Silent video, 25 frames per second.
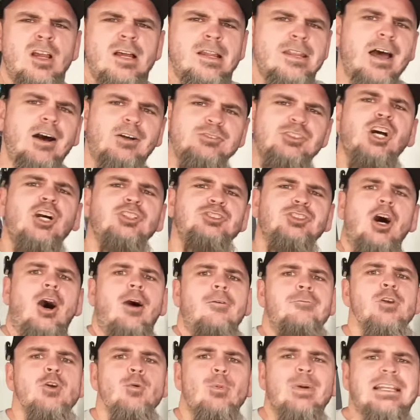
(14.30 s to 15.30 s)
Now, as y'all saw a
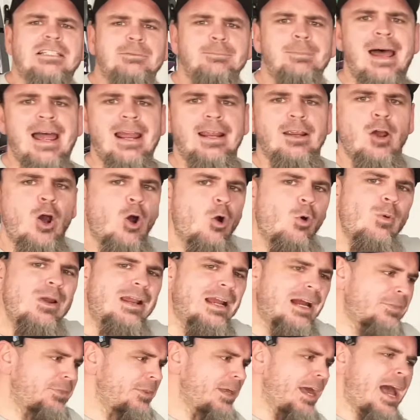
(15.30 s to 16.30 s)
few weeks back, we
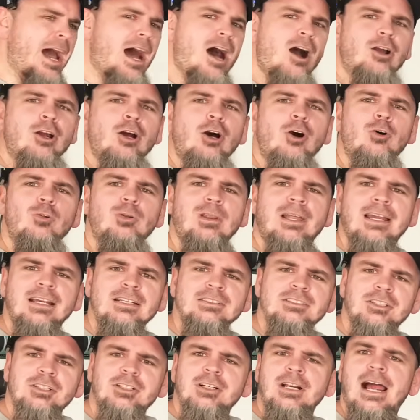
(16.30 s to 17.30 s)
got the
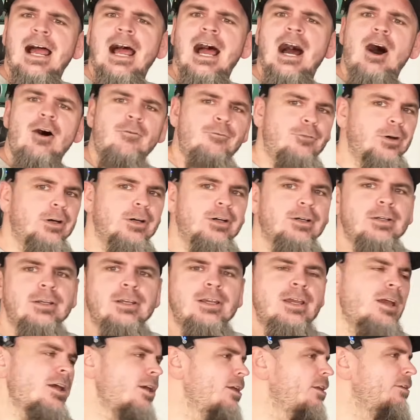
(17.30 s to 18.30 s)
AlgoLaser Alpha,
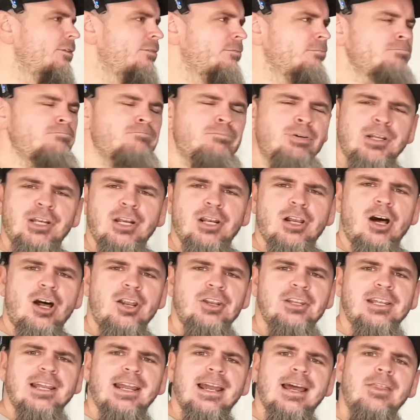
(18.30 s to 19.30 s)
put it all
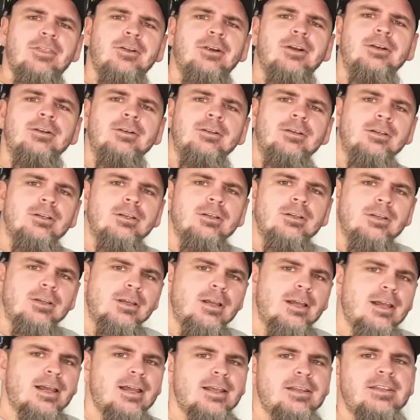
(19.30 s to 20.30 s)
together,
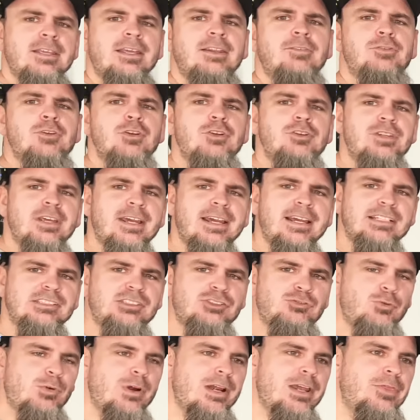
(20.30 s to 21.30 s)
did a few
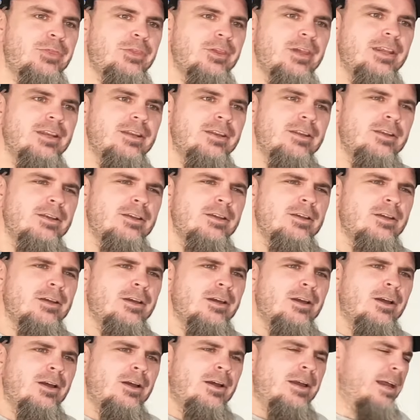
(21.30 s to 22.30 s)
tests with it,
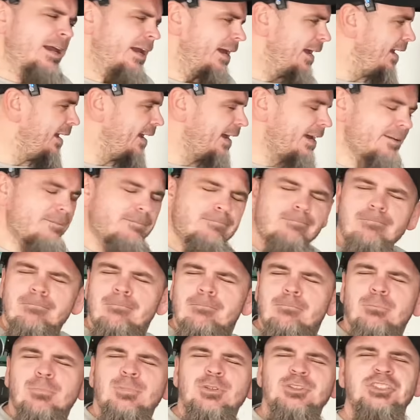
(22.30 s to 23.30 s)
and
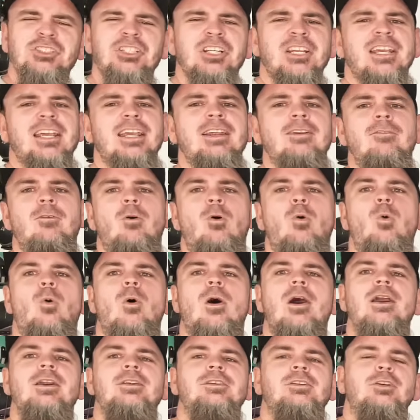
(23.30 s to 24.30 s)
the machine
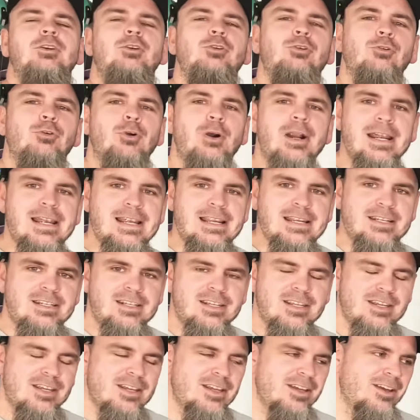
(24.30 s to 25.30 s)
works great.
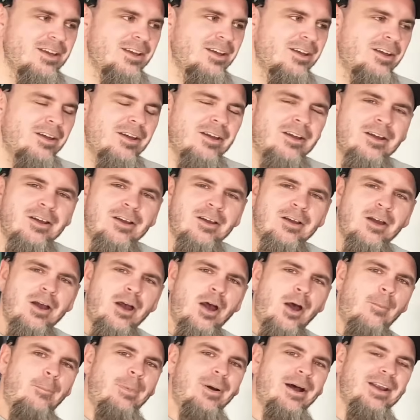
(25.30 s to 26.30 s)

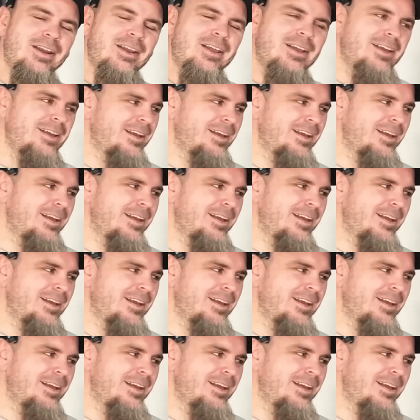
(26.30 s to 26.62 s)
But